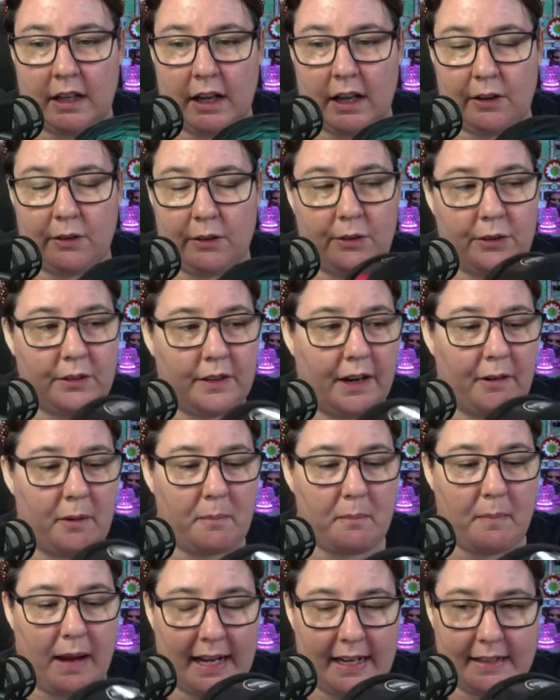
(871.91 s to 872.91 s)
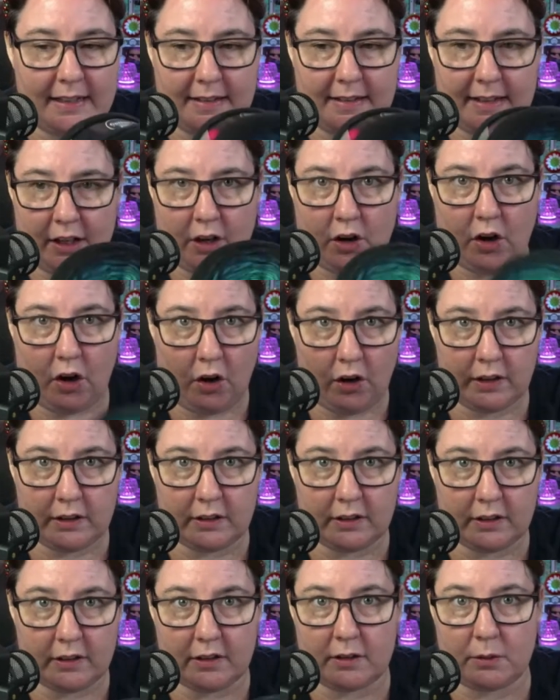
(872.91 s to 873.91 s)
all their amazing
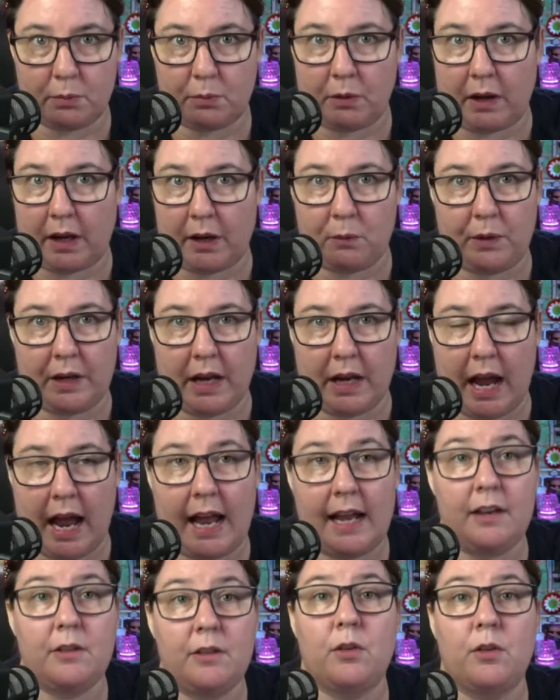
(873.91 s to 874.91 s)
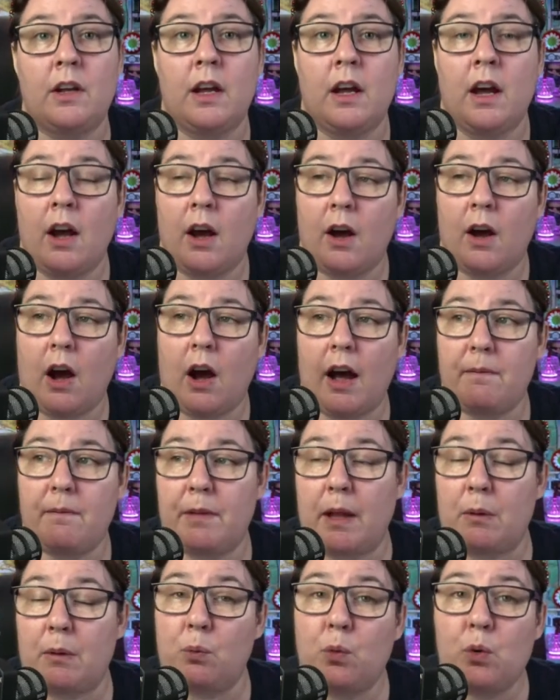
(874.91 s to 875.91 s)
cottons, like, and
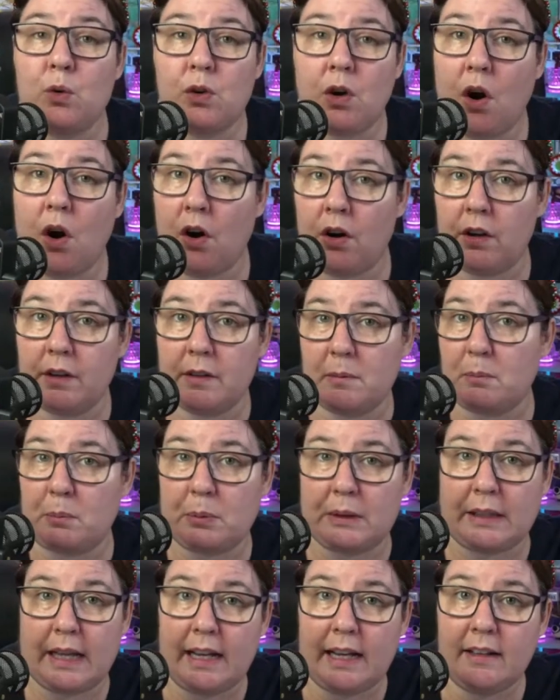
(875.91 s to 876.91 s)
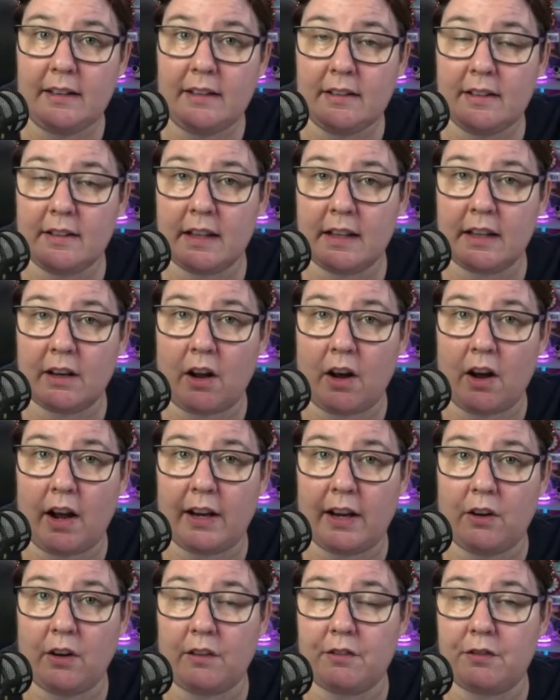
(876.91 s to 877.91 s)
the wool cotton blend that I
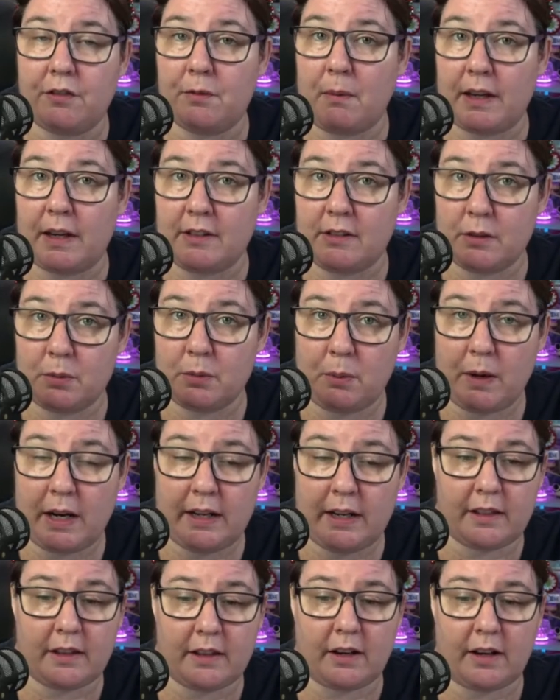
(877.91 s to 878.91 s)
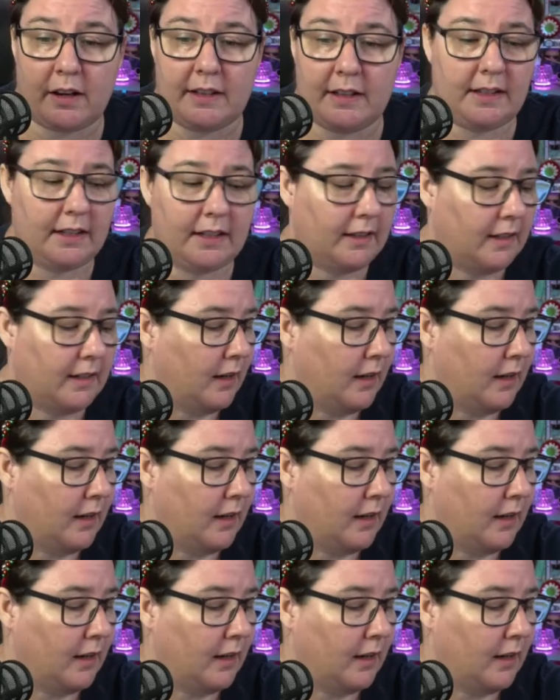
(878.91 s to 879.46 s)
got for my sweater that I did.